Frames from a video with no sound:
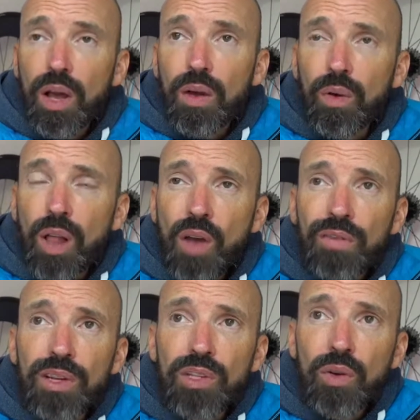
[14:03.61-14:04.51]
We'll
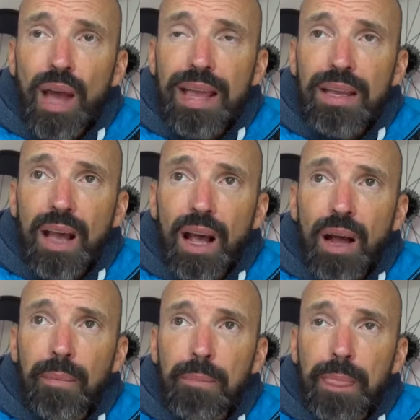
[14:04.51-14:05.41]
hopefully do a
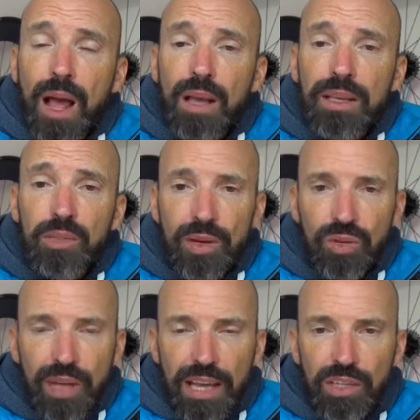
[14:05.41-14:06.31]
special
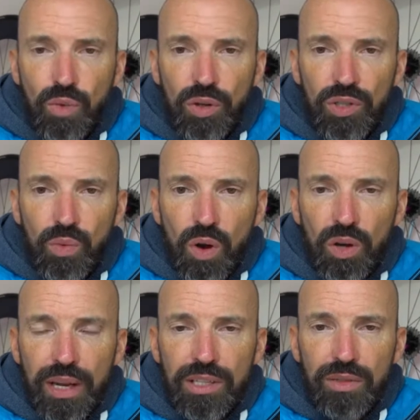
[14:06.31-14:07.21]
guest
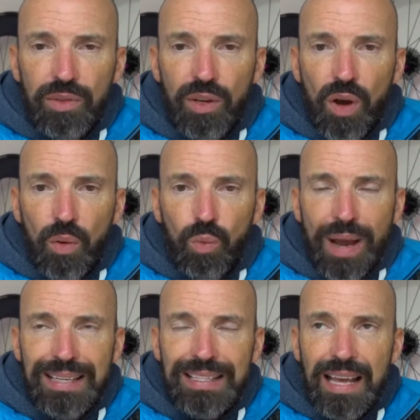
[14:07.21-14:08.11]
one-to-one interview on
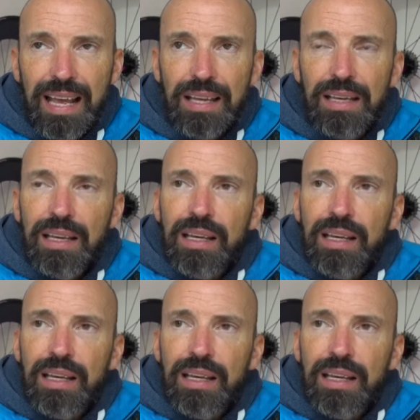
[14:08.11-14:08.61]
Wednesday.